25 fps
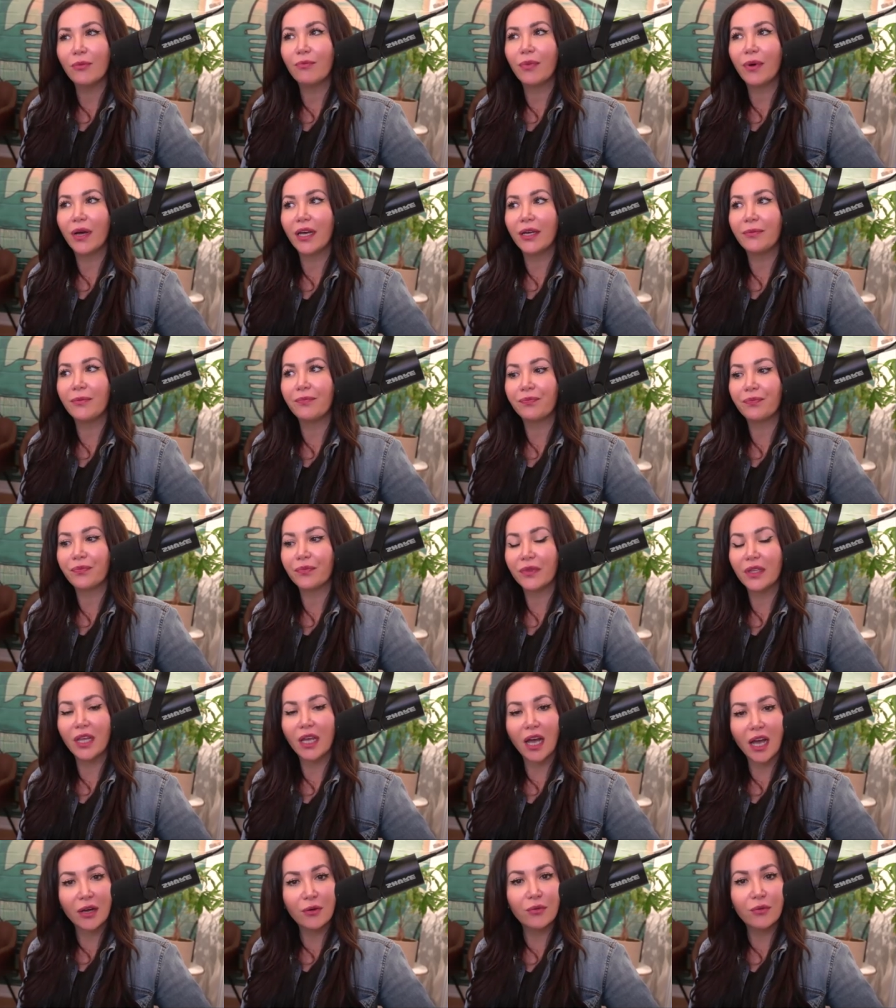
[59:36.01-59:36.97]
But
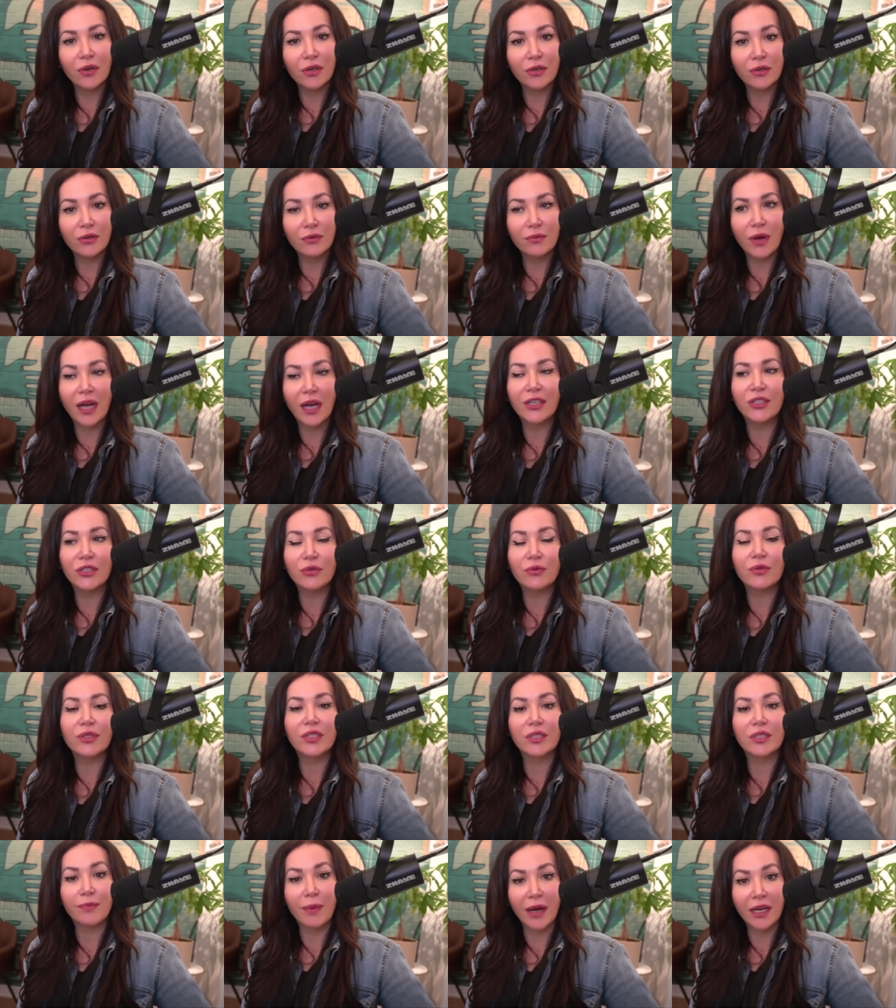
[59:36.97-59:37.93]
I do
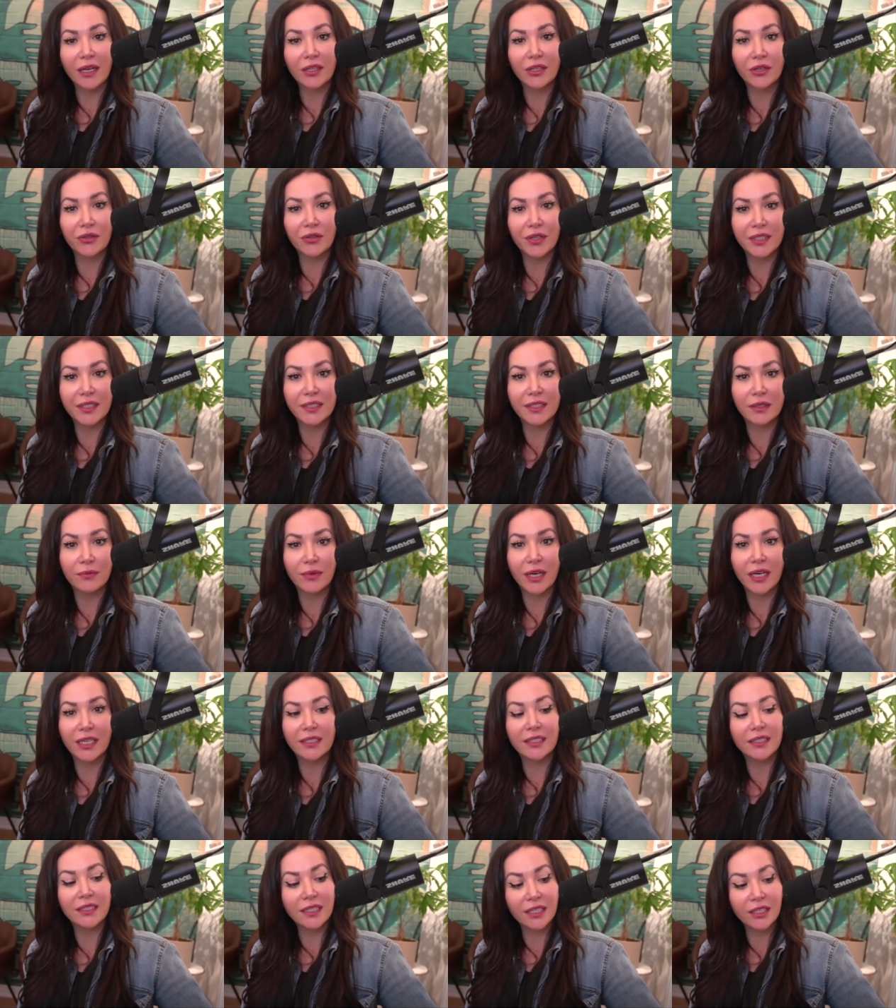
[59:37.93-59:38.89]
respect though that
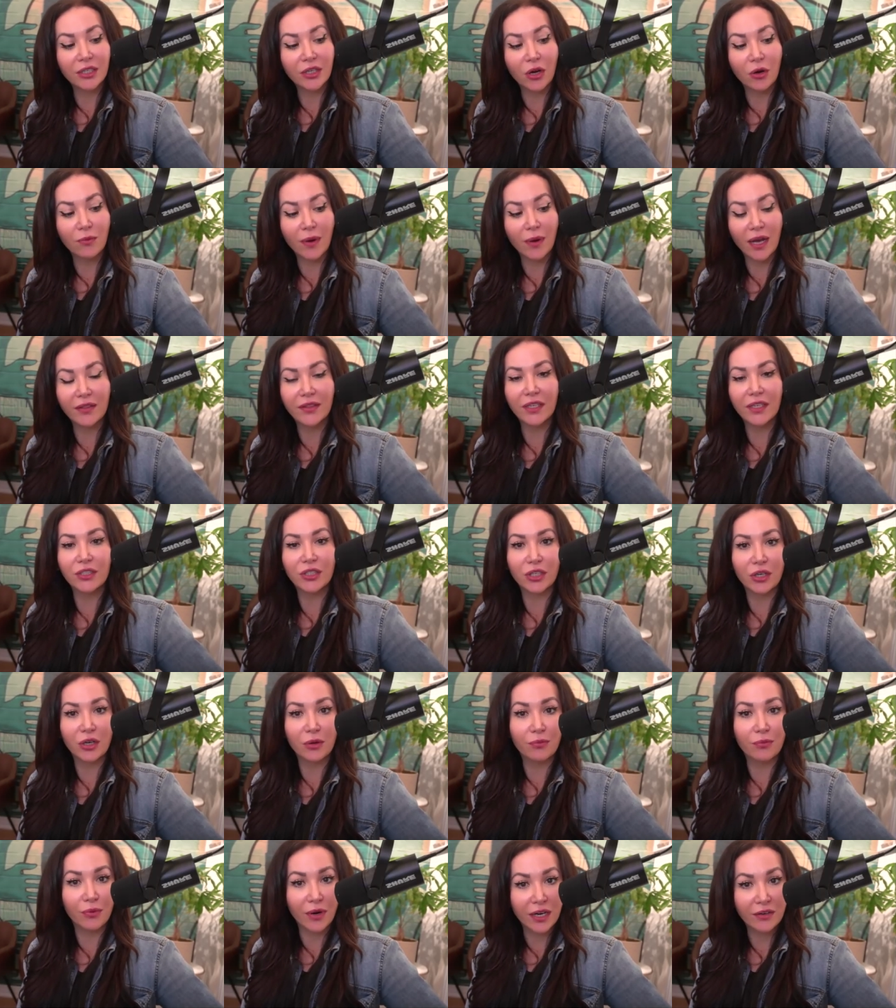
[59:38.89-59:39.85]
CBS did go back. They
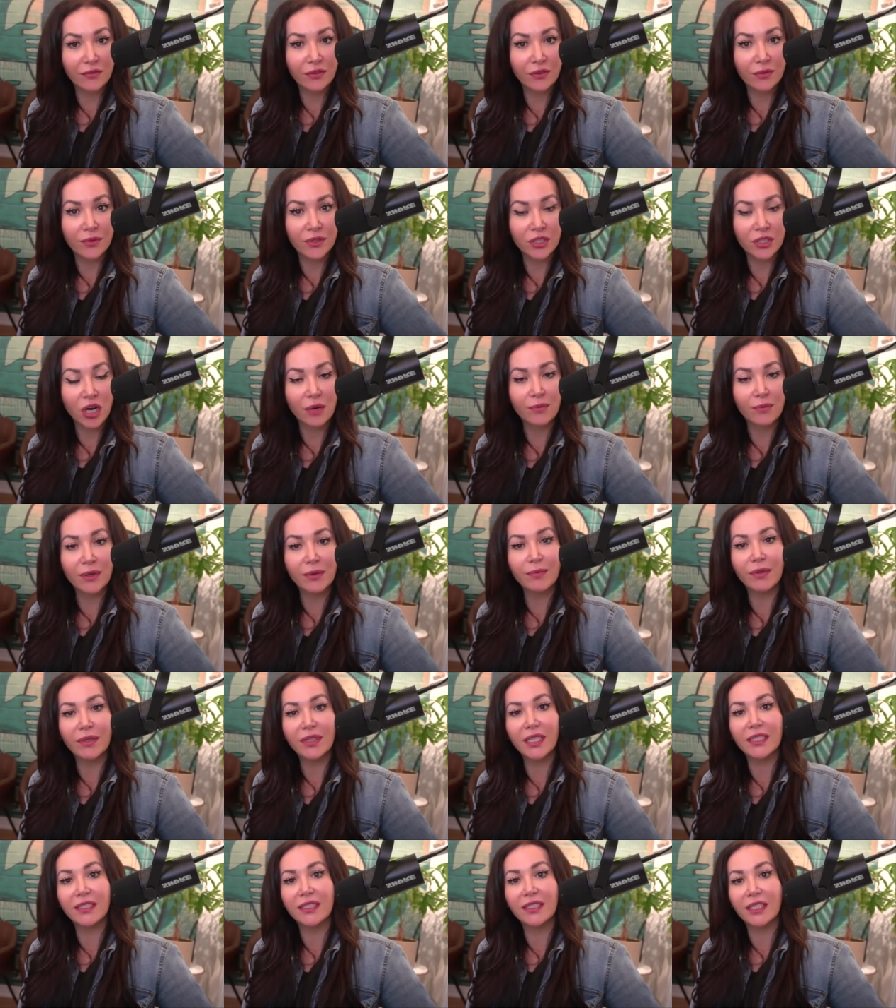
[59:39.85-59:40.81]
took a break from the topic,
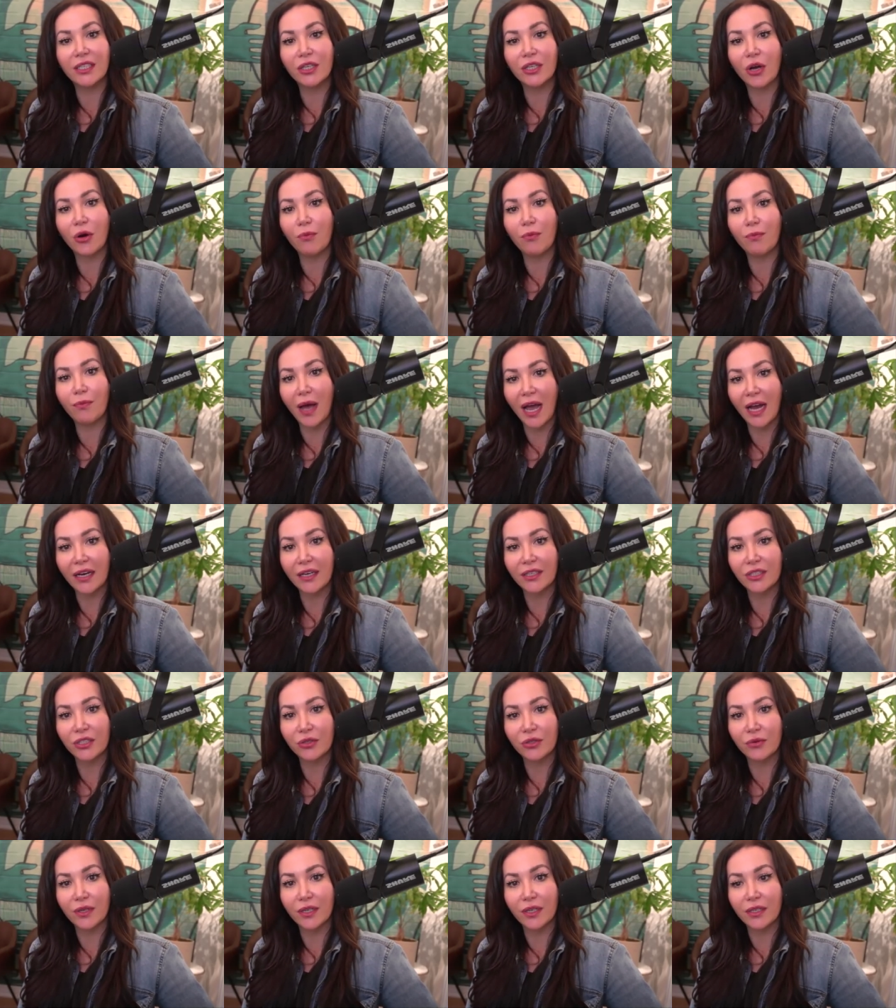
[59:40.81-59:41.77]
but they did go back
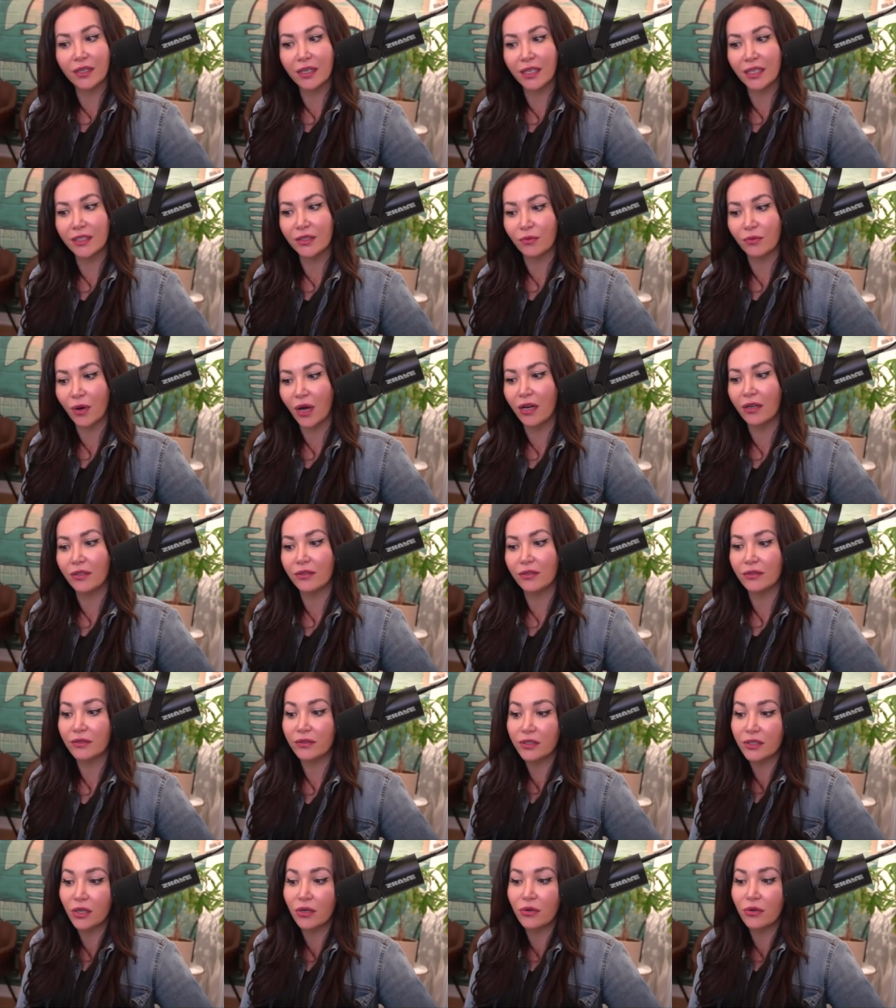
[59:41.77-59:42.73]
to it as well.
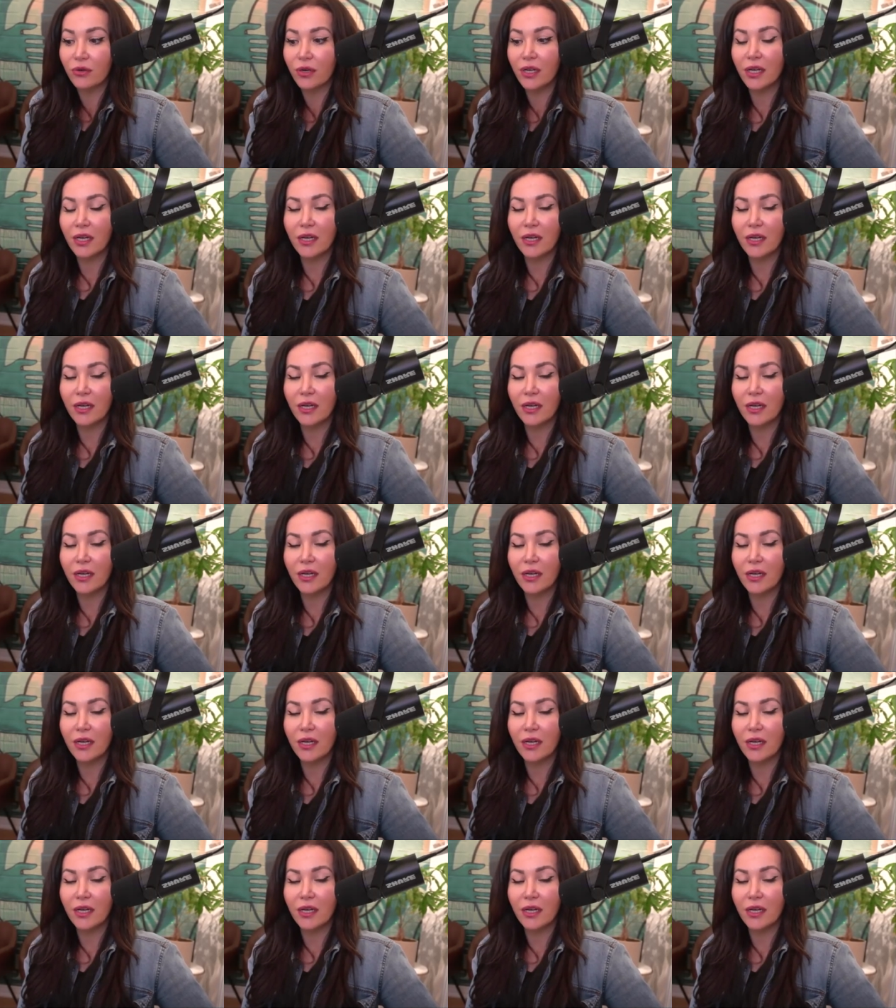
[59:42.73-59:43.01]
So